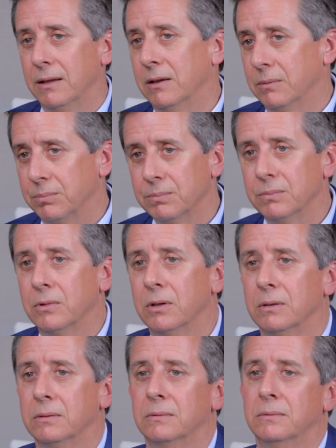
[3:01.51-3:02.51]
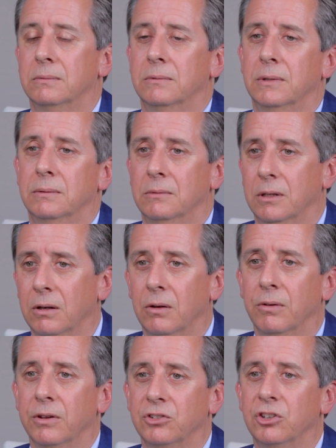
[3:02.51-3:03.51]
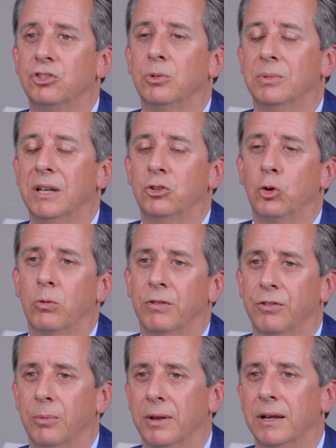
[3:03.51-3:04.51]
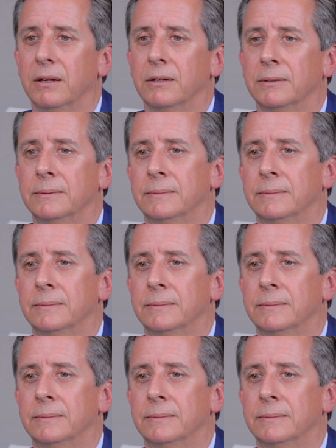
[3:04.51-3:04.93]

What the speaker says: then the system takes over from there.